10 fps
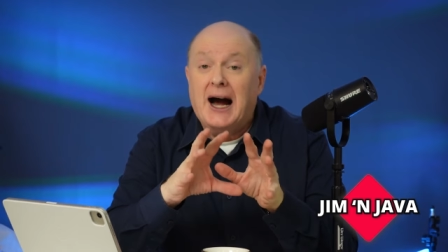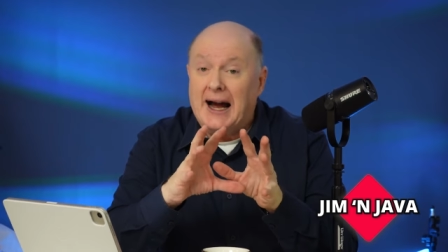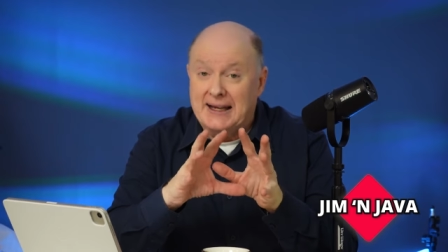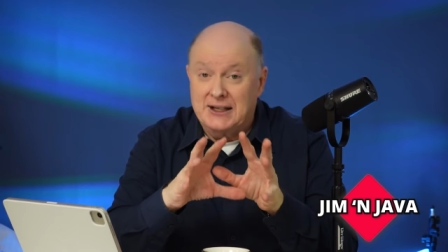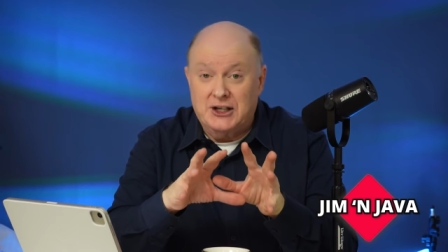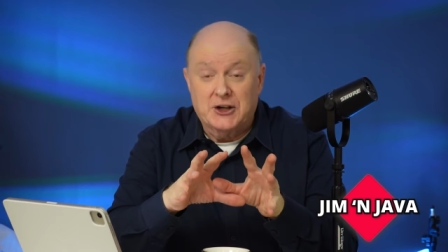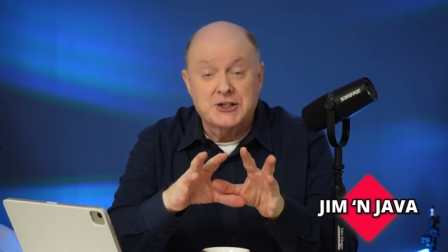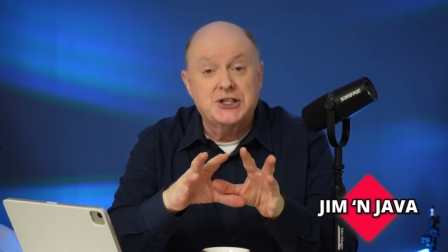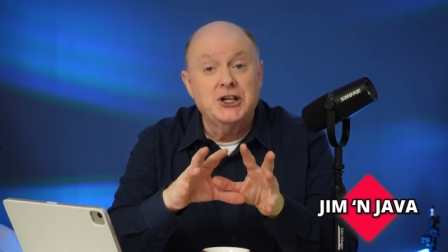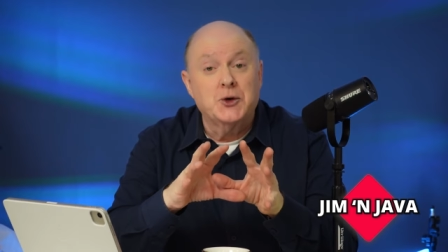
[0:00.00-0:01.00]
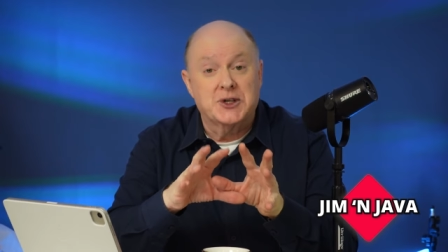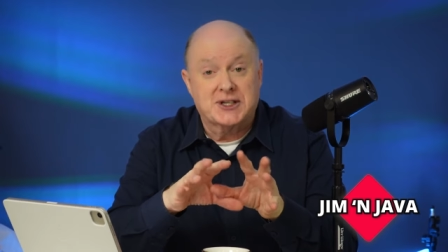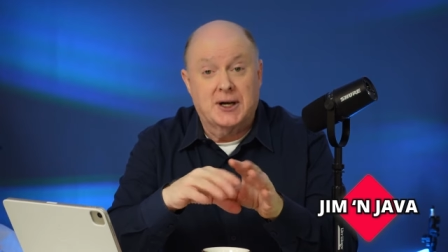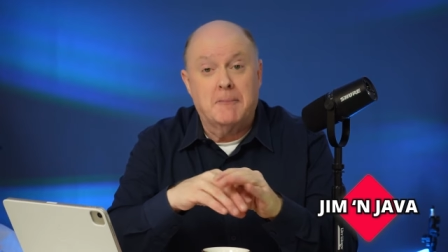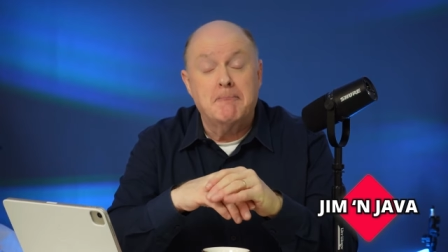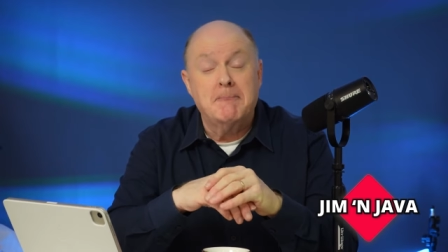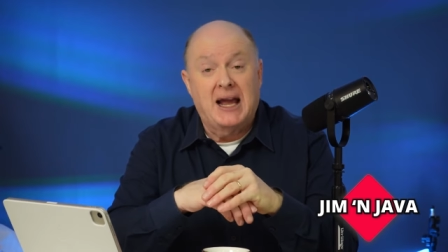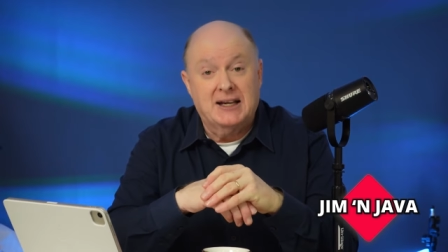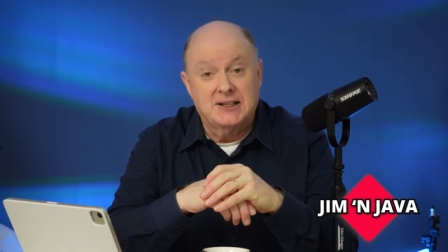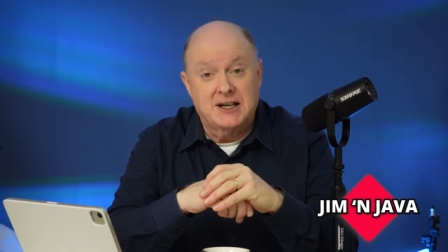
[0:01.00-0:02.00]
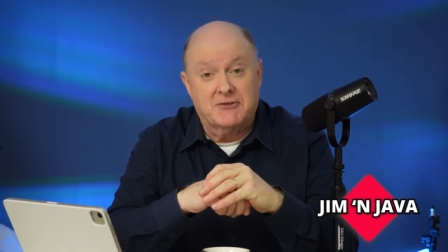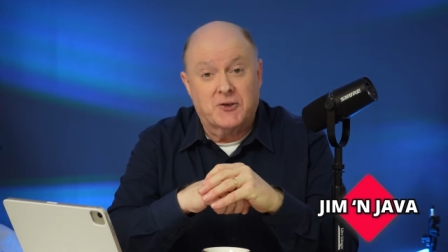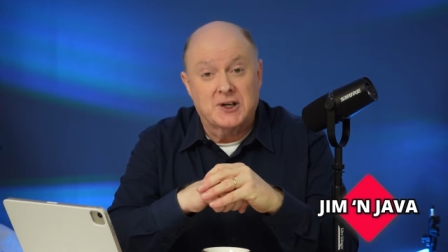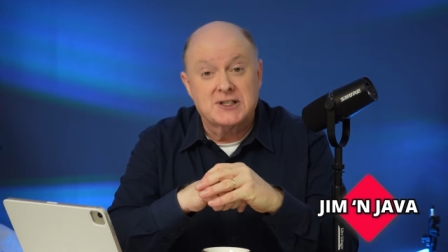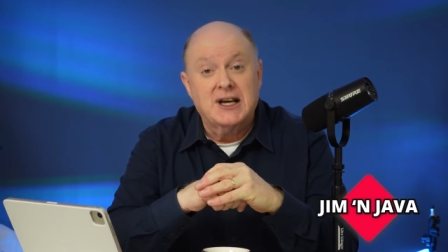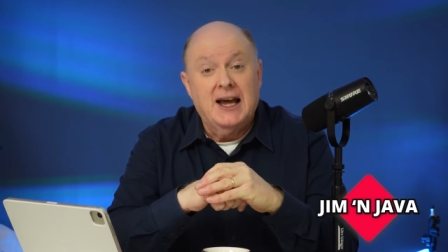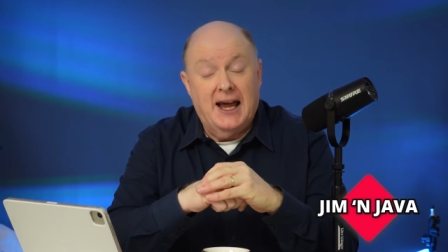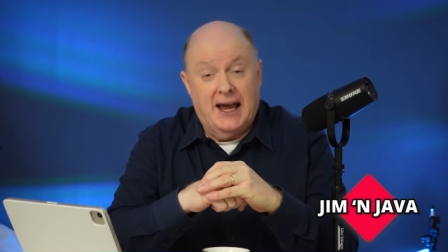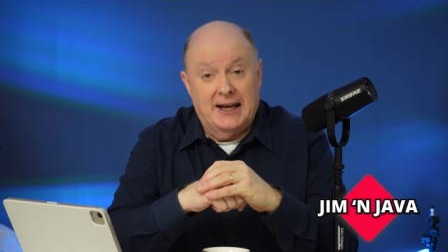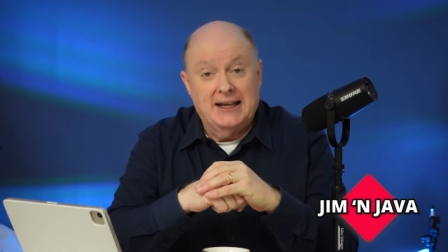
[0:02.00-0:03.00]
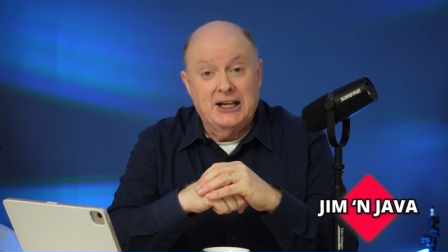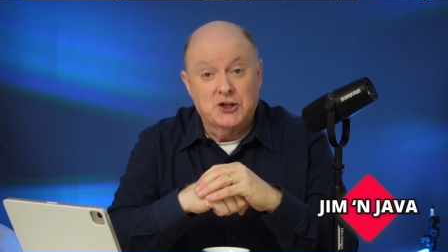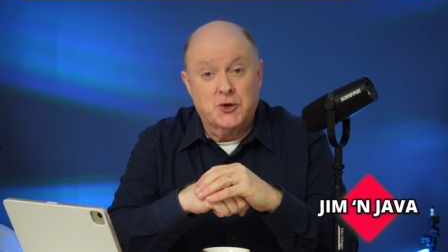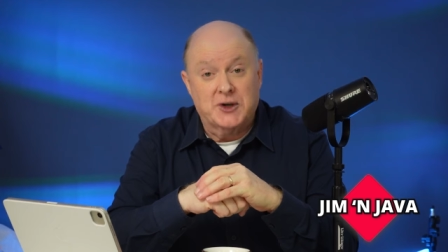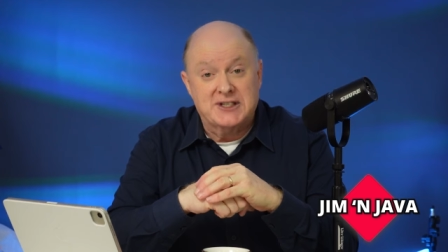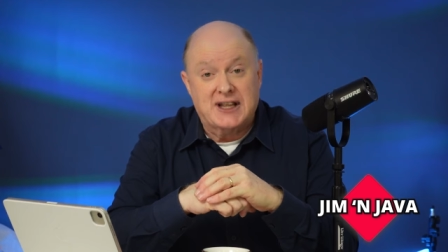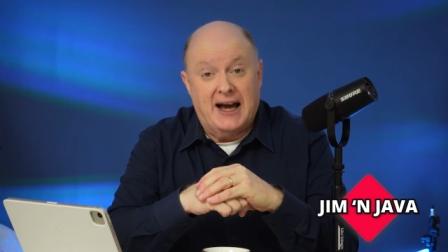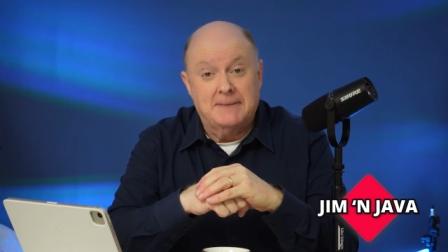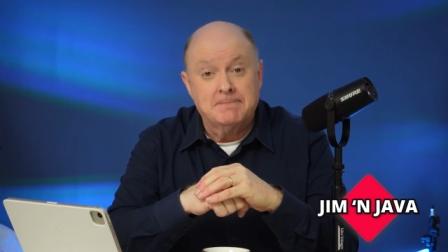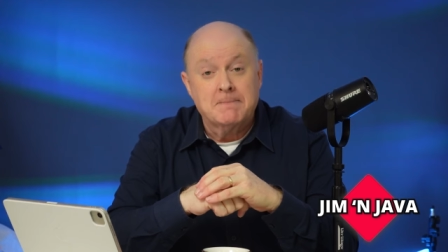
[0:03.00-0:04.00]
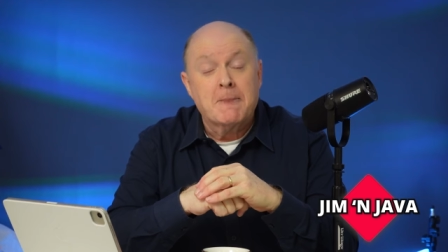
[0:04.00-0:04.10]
I can guarantee you it's going to make a difference and increase that.